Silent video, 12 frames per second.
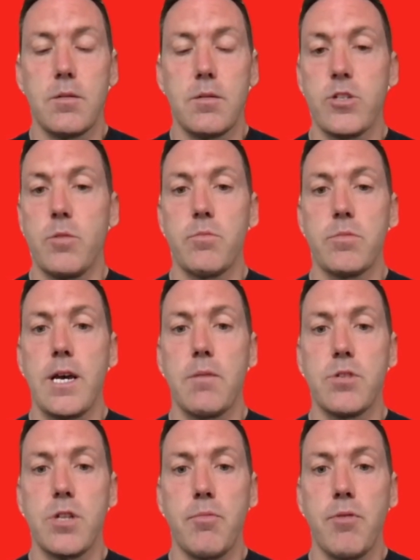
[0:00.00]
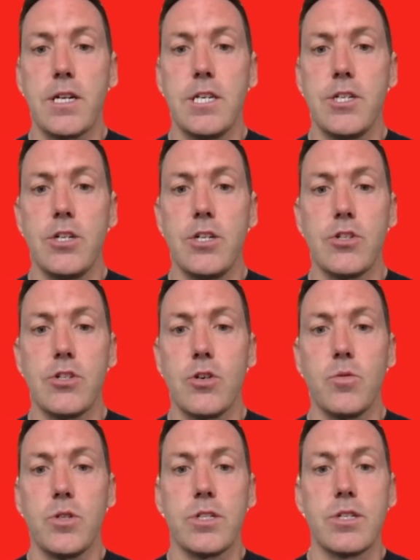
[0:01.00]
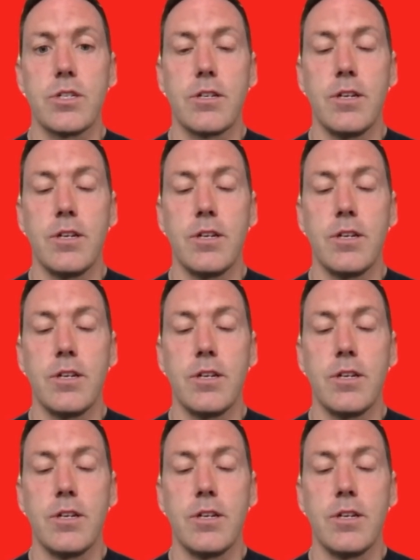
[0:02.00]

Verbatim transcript: Sometimes the practitioner doesn't always